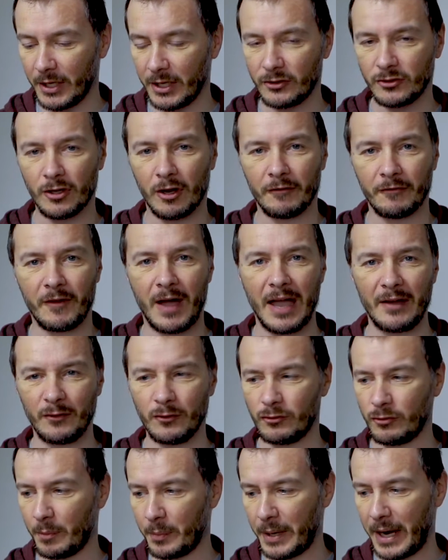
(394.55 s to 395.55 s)
It's not
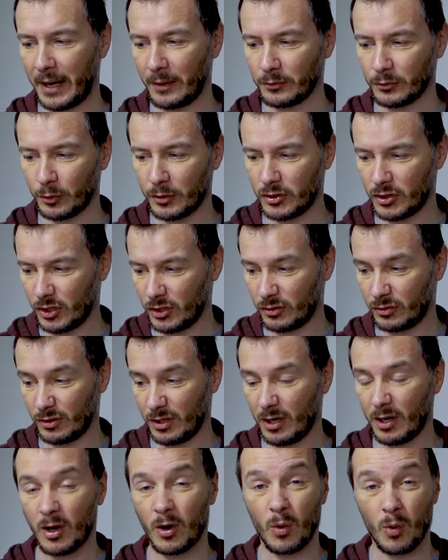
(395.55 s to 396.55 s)
£500, which is
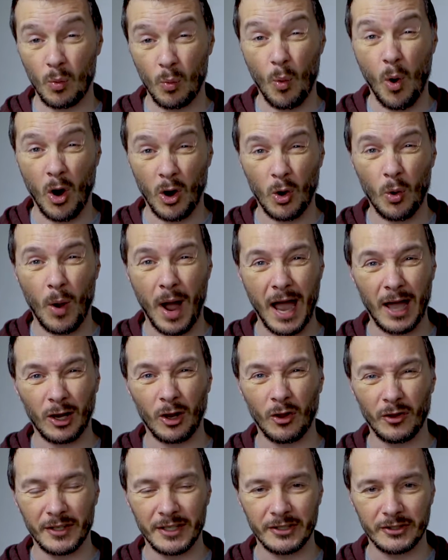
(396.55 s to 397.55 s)
what quite a
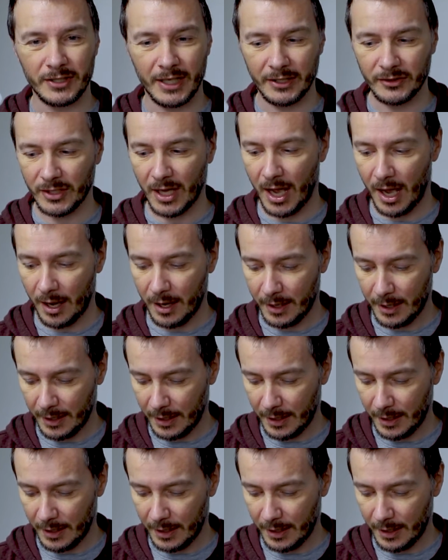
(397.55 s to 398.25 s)
lot of these things are.